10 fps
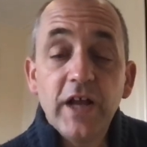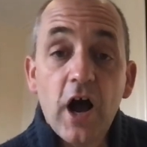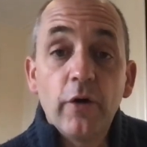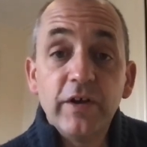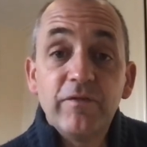we
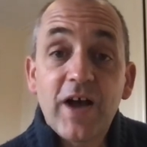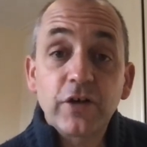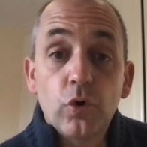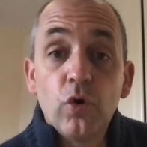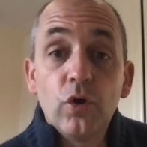are in
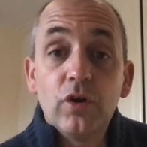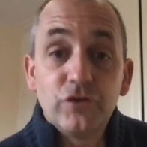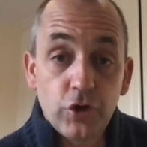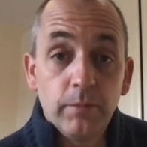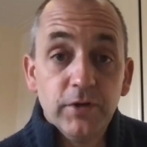fact all
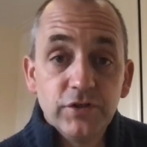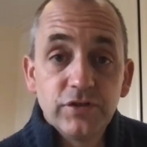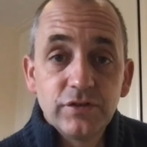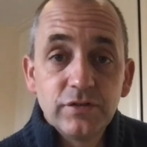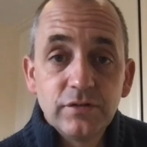
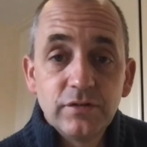Thomas.